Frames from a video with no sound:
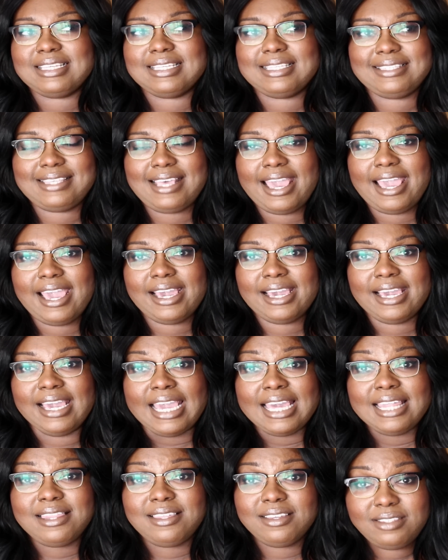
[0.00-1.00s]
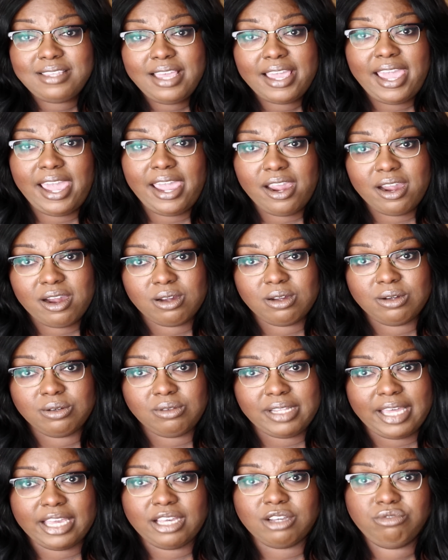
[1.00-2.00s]
to say this hair
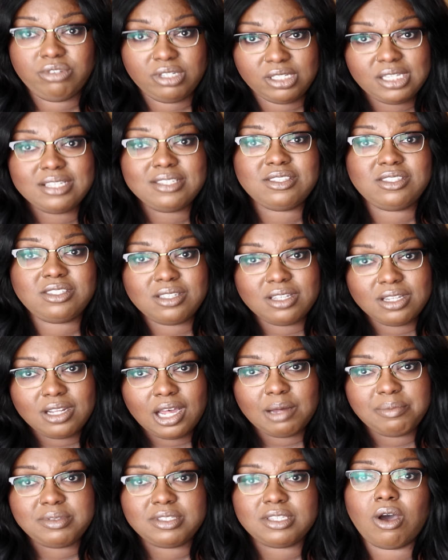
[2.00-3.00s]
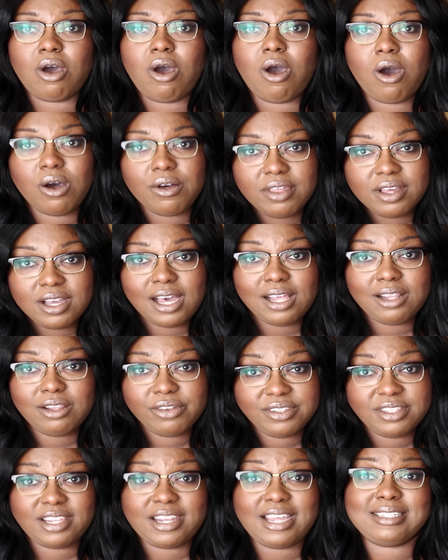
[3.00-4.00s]
like really stood up to all the
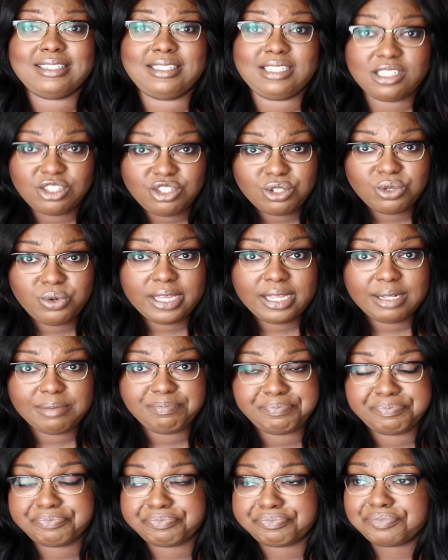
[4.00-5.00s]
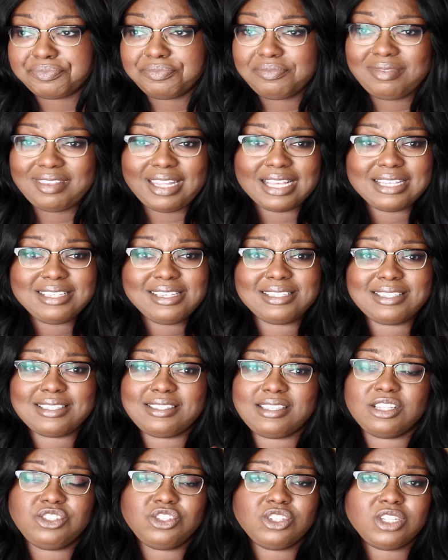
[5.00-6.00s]
coloring that I did to it, because
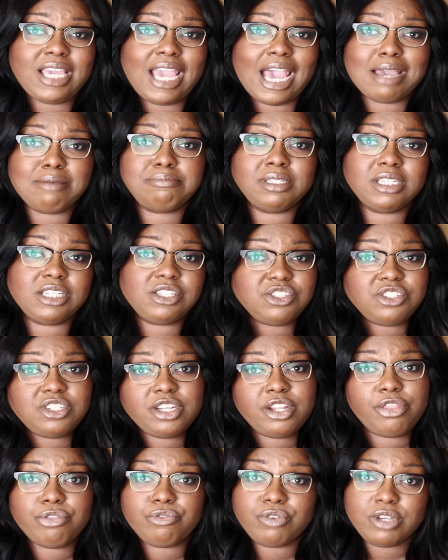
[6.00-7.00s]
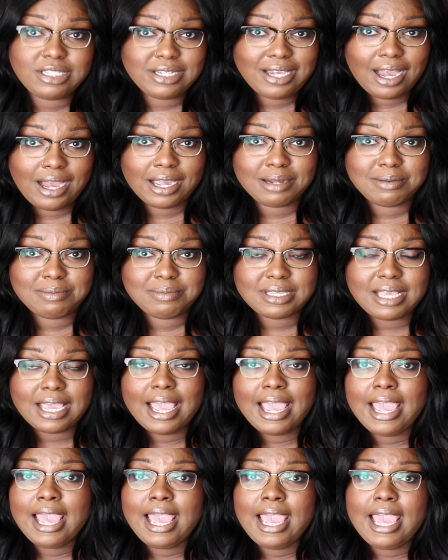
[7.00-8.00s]
essentially I bleached it 3 times
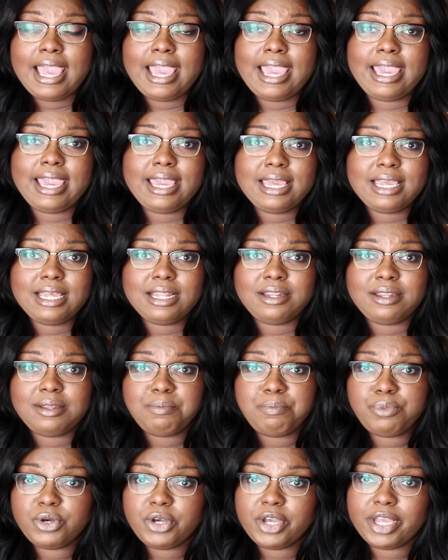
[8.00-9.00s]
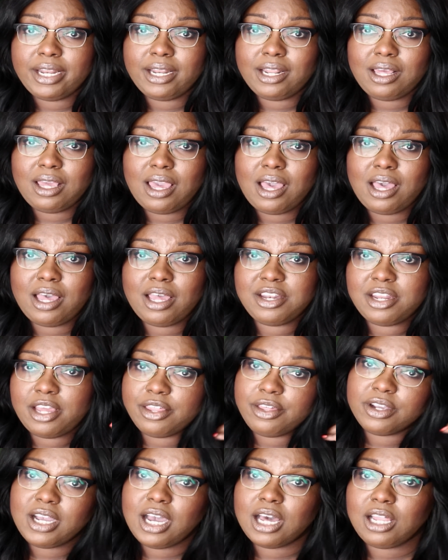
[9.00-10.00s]
and put
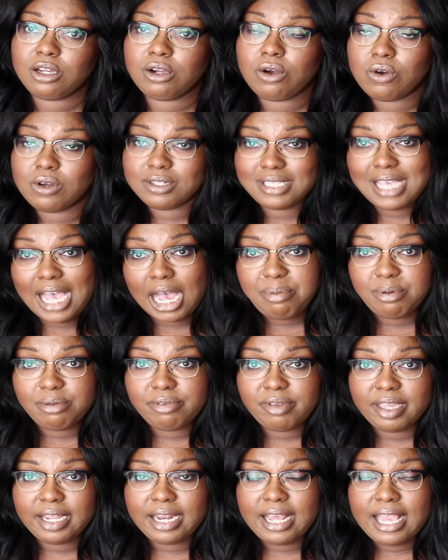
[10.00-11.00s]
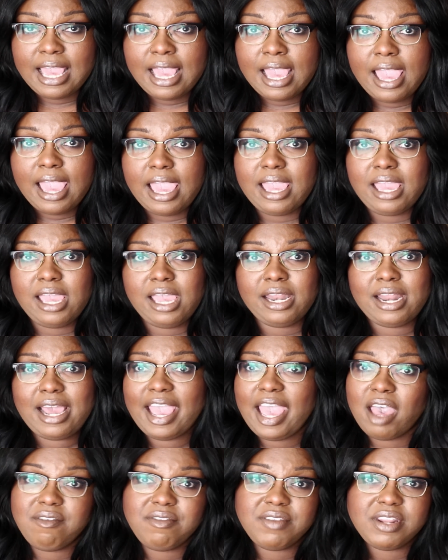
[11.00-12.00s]
another color on top of it, and I
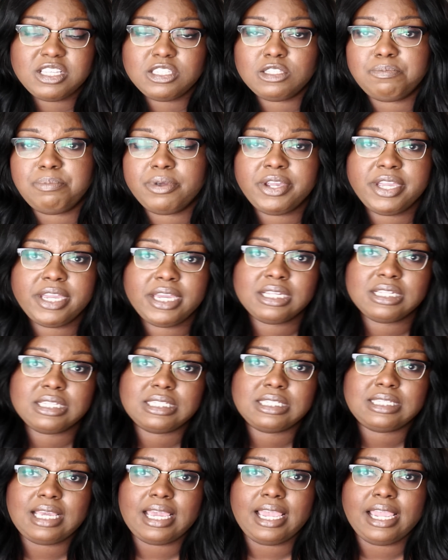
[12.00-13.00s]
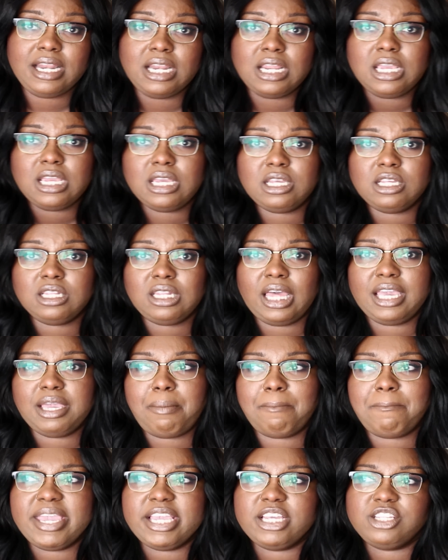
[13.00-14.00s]
haven't experienced any
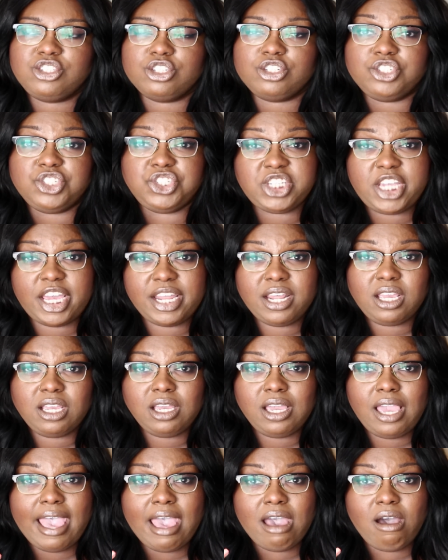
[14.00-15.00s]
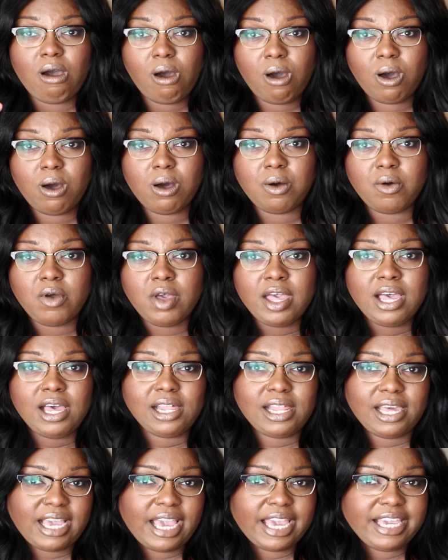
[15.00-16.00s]
like major shedding at all.
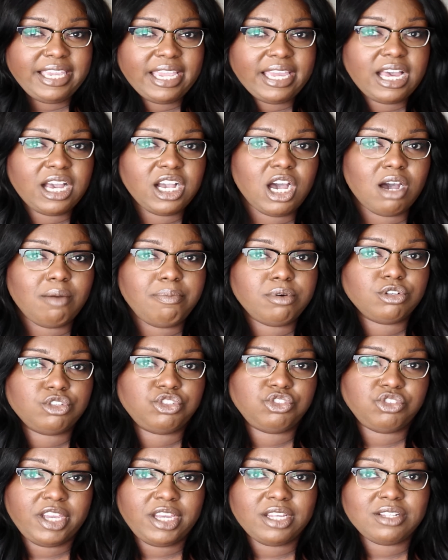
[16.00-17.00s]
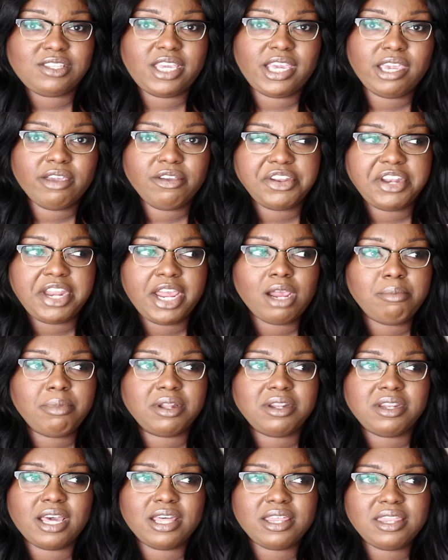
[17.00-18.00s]
Like I get a couple strands here and there,
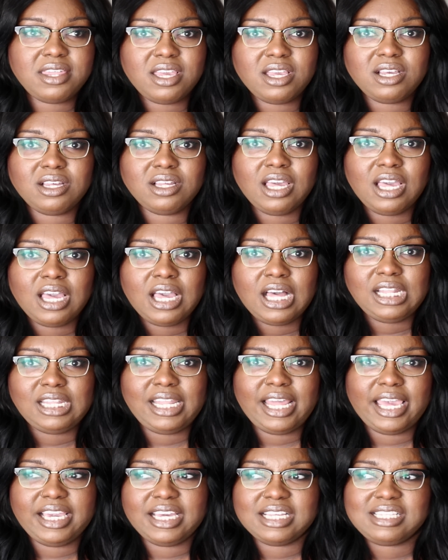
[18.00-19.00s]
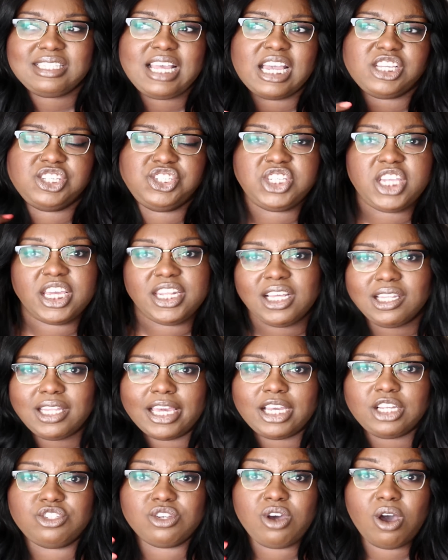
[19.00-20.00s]
but nothing like, it's not shedding
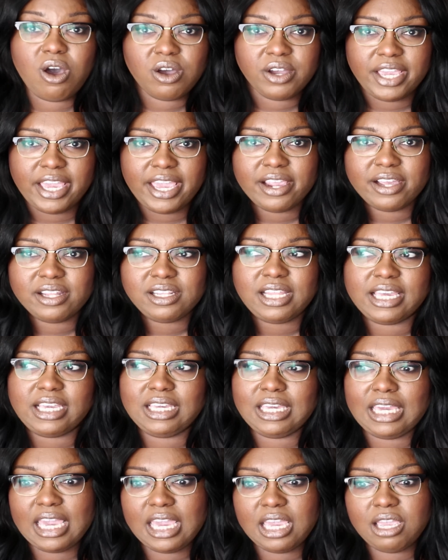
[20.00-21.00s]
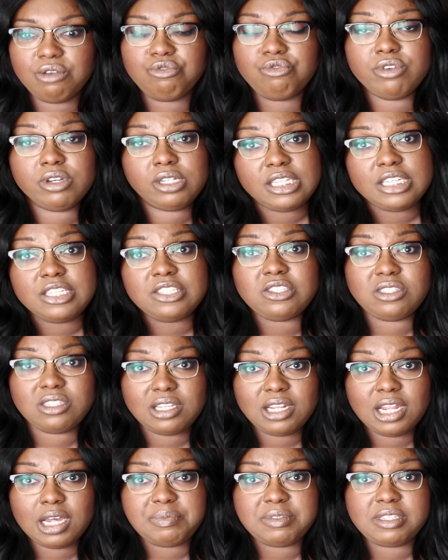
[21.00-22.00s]
like dog hair. Like it really
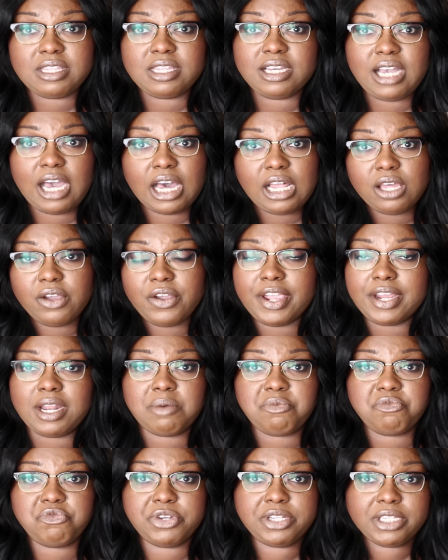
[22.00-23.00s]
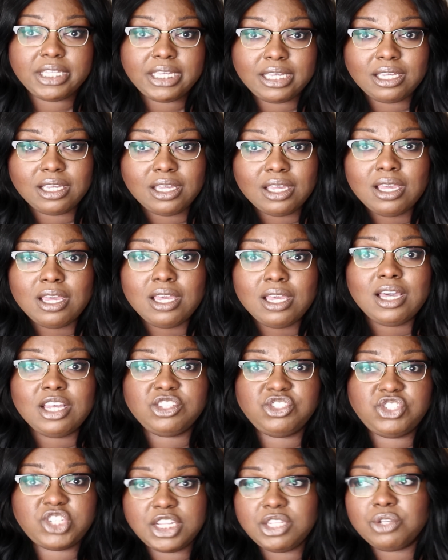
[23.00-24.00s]
stood up to the color and I'm really
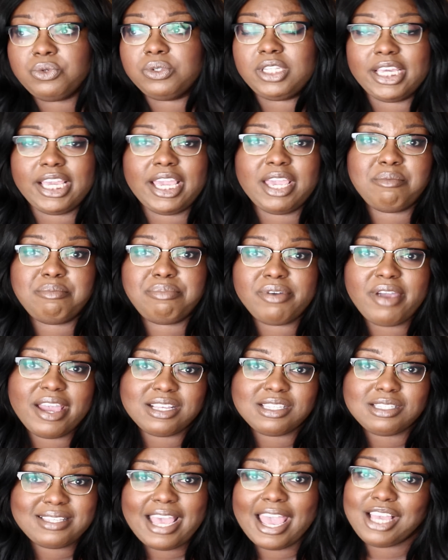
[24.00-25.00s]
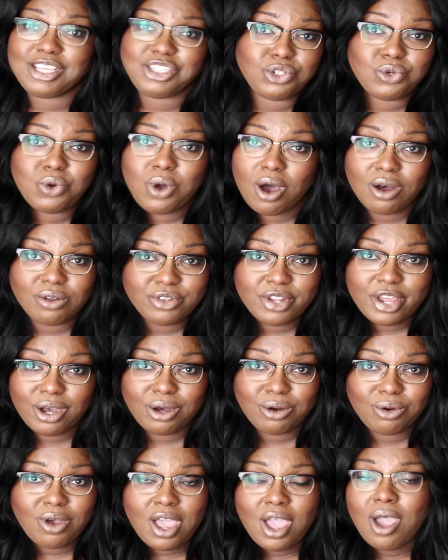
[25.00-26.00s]
genuinely impressed. As you all
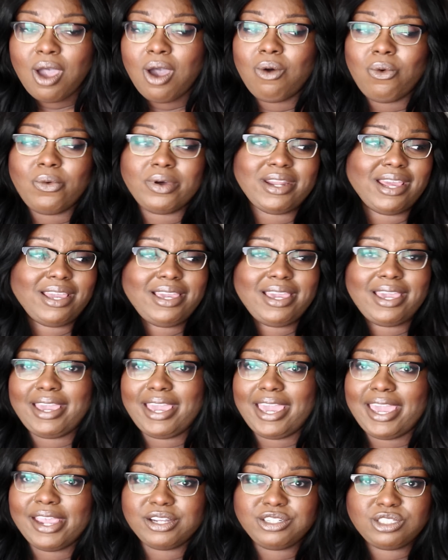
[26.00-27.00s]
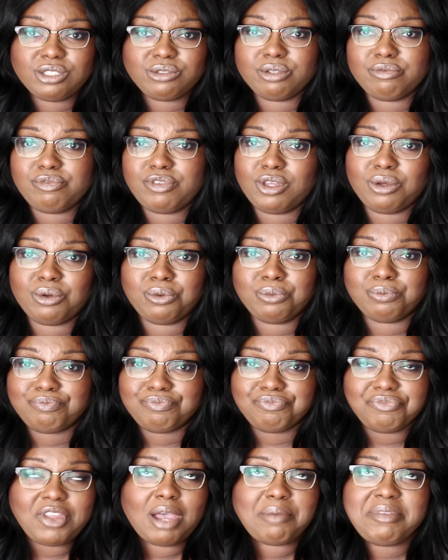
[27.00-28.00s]
know, when I get hair to review,
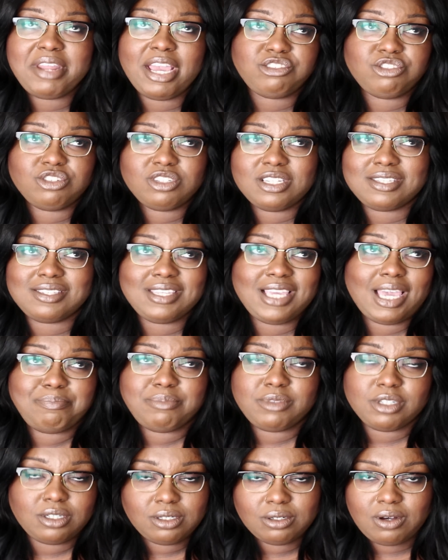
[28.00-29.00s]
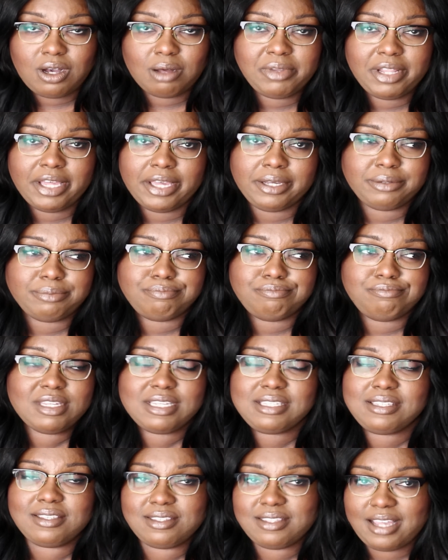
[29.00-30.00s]
I'm naturally skeptical. I'm like,
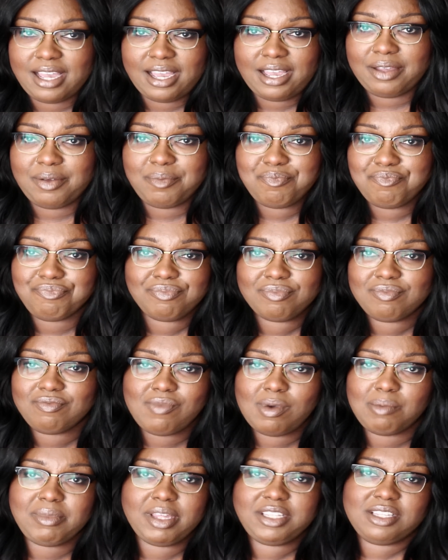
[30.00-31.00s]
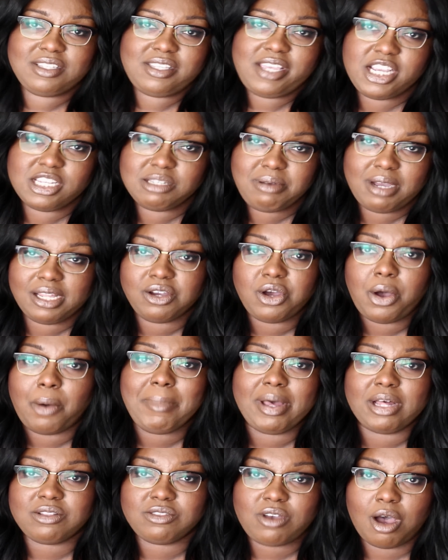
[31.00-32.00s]
this is not, I'm like, this hair is probably gonna
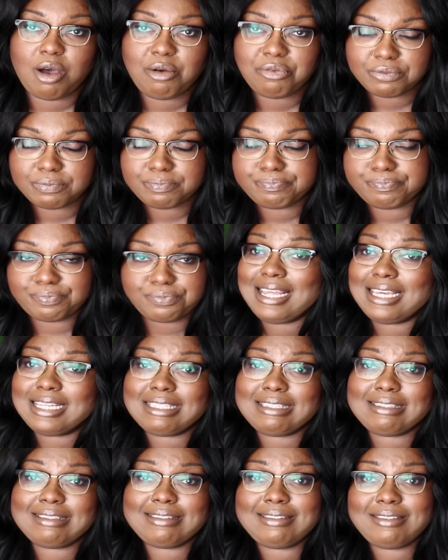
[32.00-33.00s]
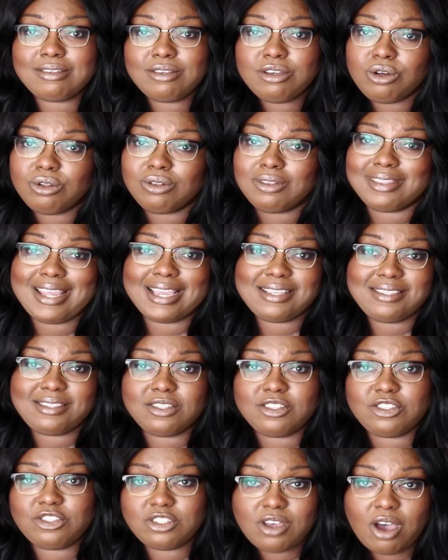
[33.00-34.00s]
melt off. And it's still nice
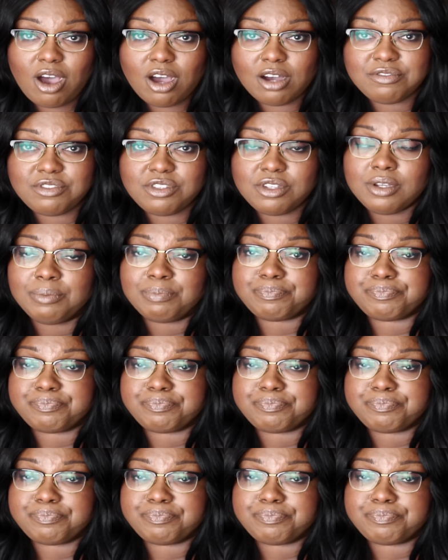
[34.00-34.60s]
and soft.